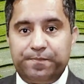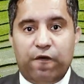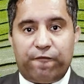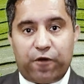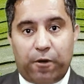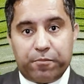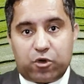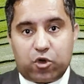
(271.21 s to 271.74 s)

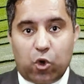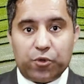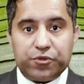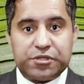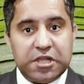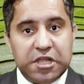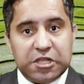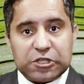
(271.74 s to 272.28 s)
From
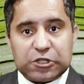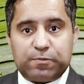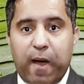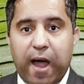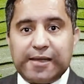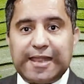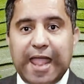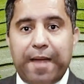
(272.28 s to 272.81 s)
drones,
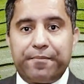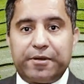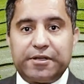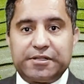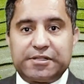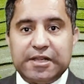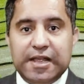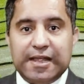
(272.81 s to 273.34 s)
smart
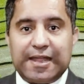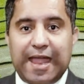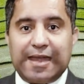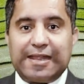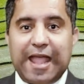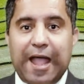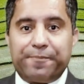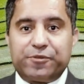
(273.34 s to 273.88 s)
cameras
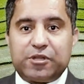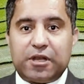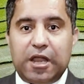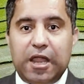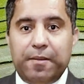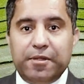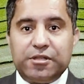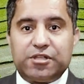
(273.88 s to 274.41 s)
can capture
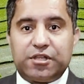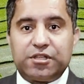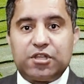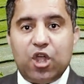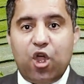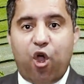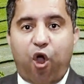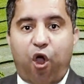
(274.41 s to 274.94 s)

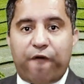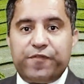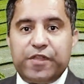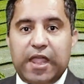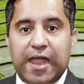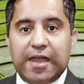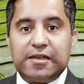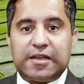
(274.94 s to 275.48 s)
images of
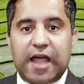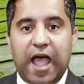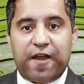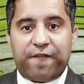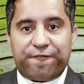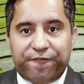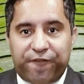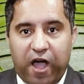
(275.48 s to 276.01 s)
the entire
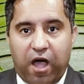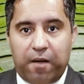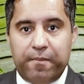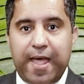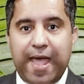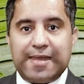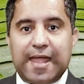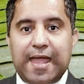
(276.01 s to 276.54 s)
farm
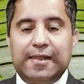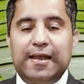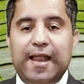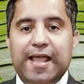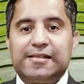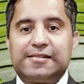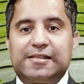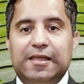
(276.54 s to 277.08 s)
and
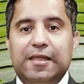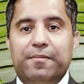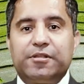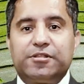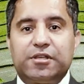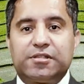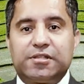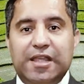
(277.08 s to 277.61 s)
analyze the
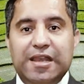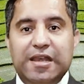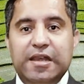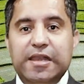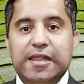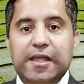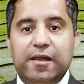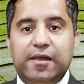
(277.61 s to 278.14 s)
images in
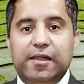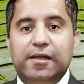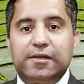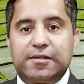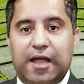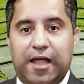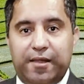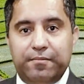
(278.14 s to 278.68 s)
near real
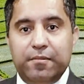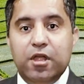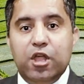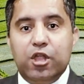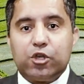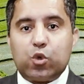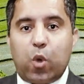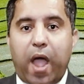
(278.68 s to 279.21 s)
time
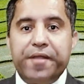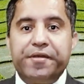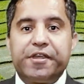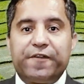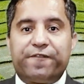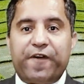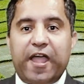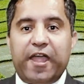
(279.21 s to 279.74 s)
to
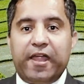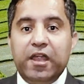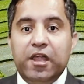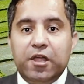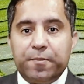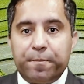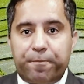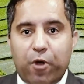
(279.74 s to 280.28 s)
identify
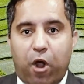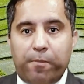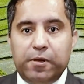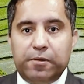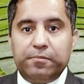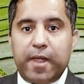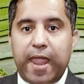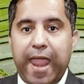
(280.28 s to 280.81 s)

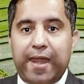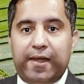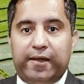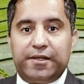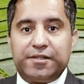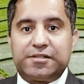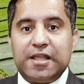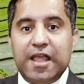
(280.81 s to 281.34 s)
problem
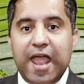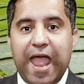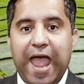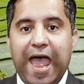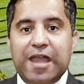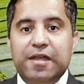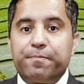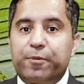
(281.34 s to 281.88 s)
areas
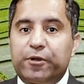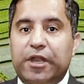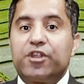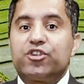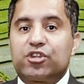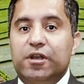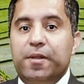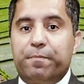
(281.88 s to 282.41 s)
and
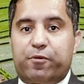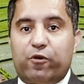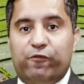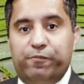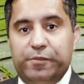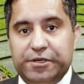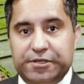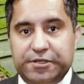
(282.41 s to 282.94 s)
potential
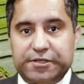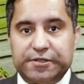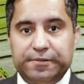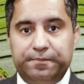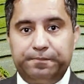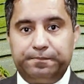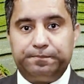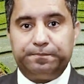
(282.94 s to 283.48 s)
improvements.
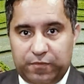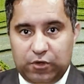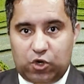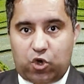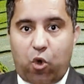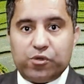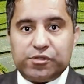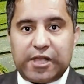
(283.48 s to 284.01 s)

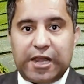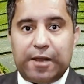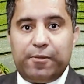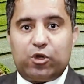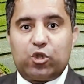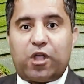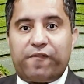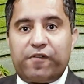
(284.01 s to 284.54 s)
Drones are able
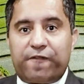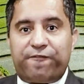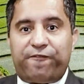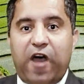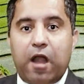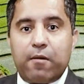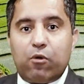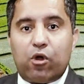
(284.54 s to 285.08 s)
to cover
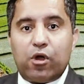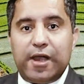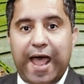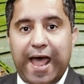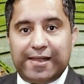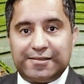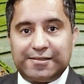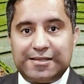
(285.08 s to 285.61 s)
far more
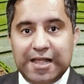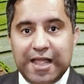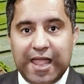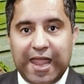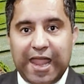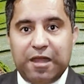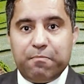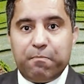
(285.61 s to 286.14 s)
lands
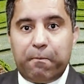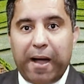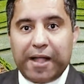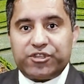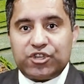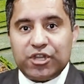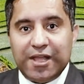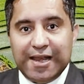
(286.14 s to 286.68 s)
in
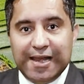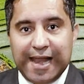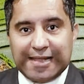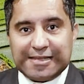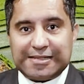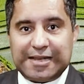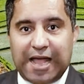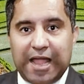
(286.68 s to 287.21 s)
much
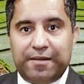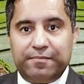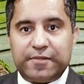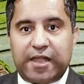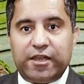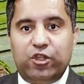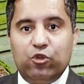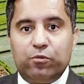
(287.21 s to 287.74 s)
less time
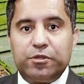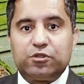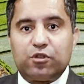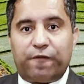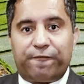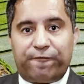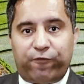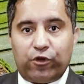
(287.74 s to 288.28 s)
than humans
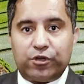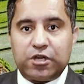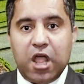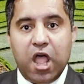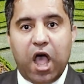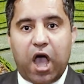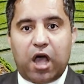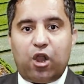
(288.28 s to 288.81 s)
on foot,
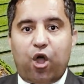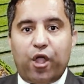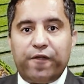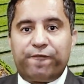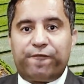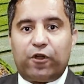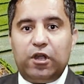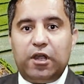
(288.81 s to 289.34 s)

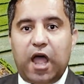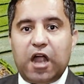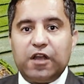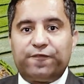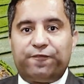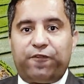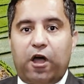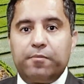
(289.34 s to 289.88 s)
allowing for
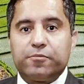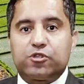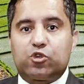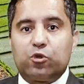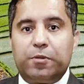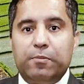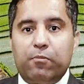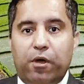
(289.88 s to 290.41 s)
large farms
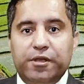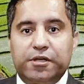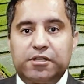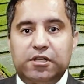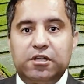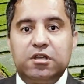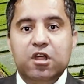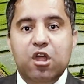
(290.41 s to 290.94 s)
to be
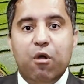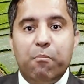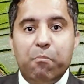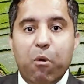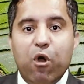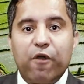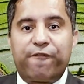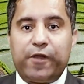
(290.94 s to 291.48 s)
monitored
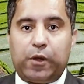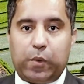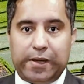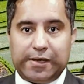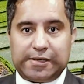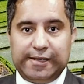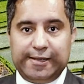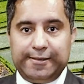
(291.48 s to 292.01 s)
more
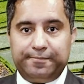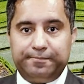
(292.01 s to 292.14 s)
frequently.